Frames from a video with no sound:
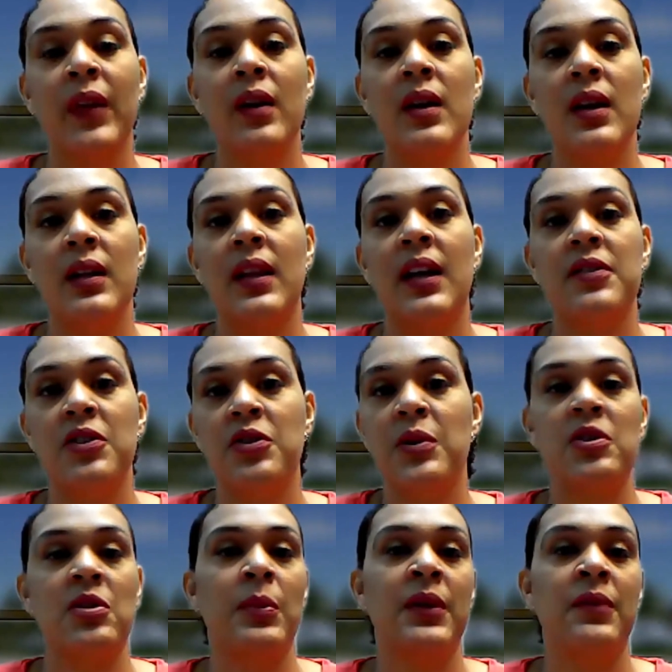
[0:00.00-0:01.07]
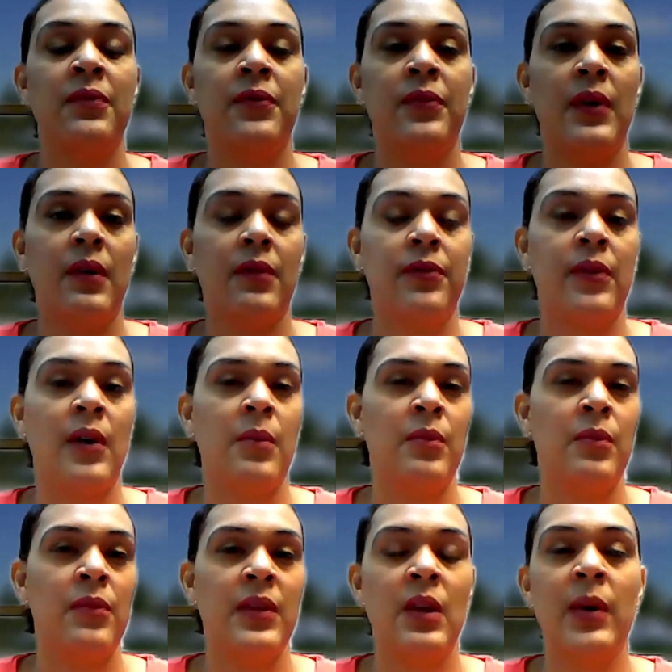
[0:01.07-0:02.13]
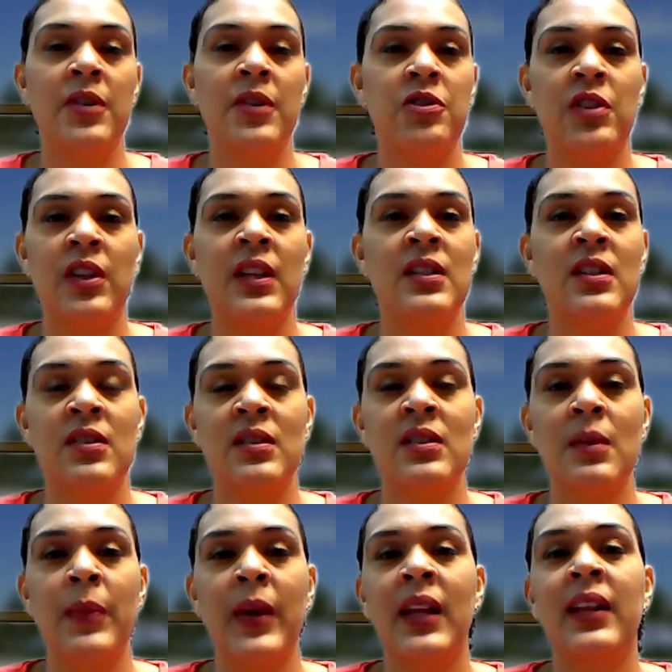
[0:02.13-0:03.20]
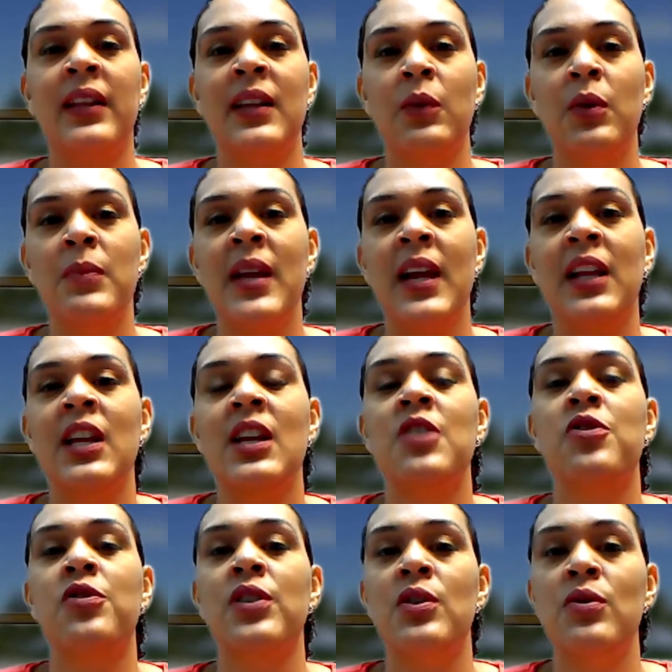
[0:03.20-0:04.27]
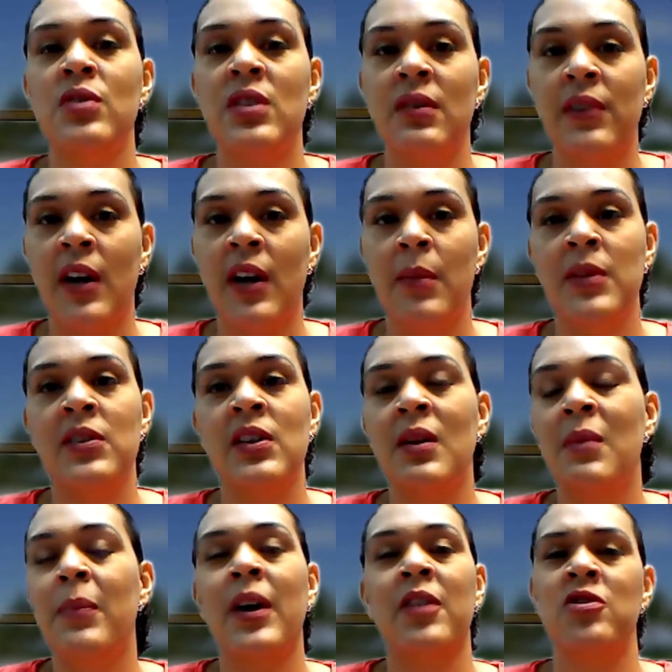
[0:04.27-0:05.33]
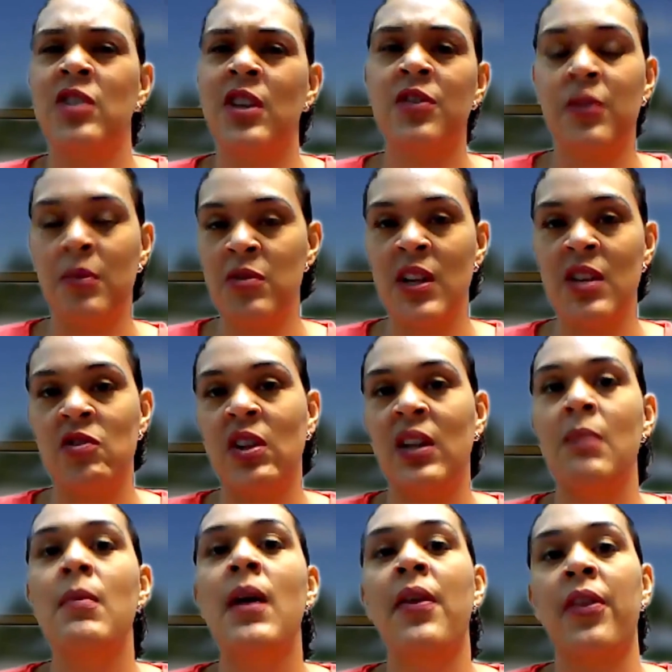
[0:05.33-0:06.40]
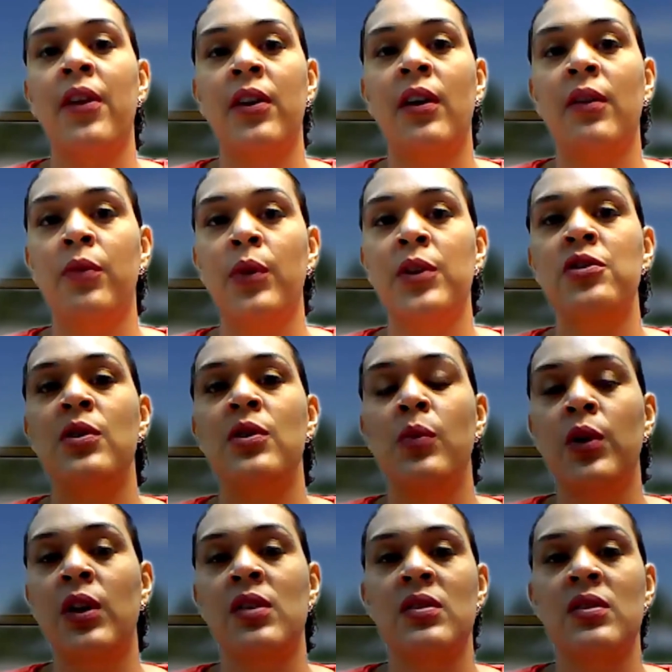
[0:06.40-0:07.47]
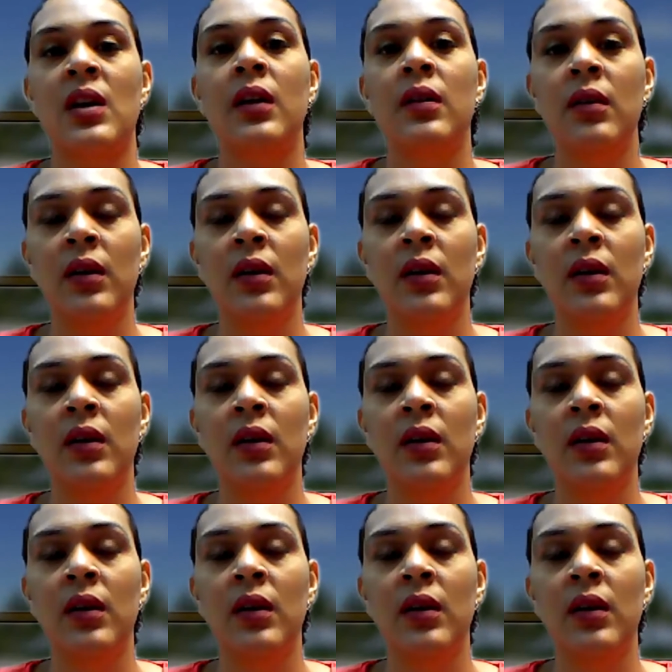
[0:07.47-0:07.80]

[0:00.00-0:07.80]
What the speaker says: in that situation. But from the question, it doesn't appear that there would be any introduced environmental impacts just from changing the method of which the work is done.